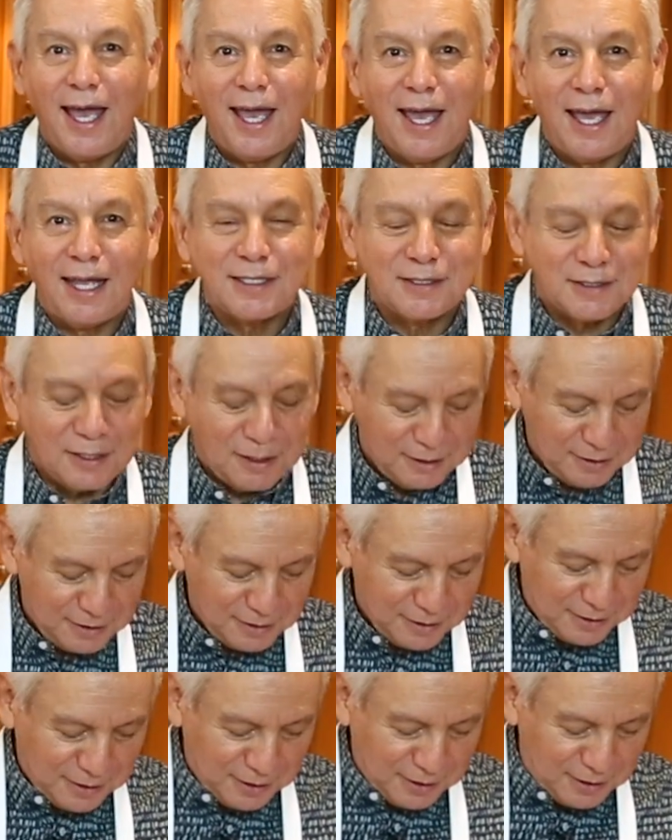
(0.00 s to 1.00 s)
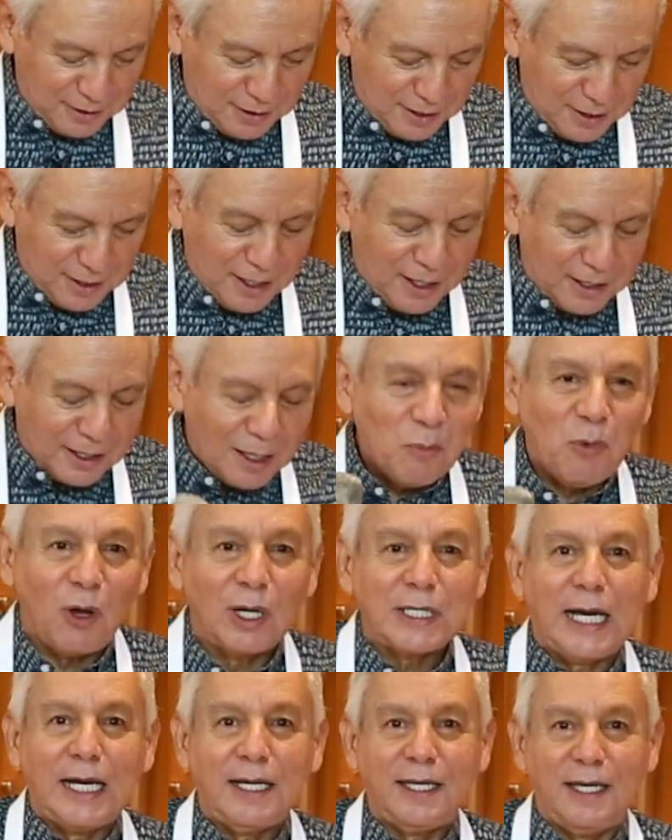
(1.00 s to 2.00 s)
And the
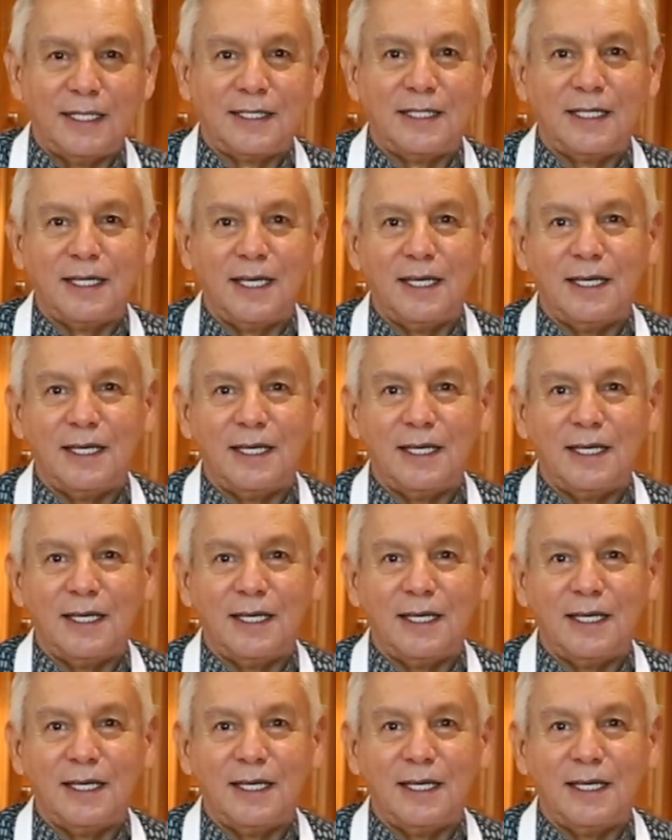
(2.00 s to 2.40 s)
molcajete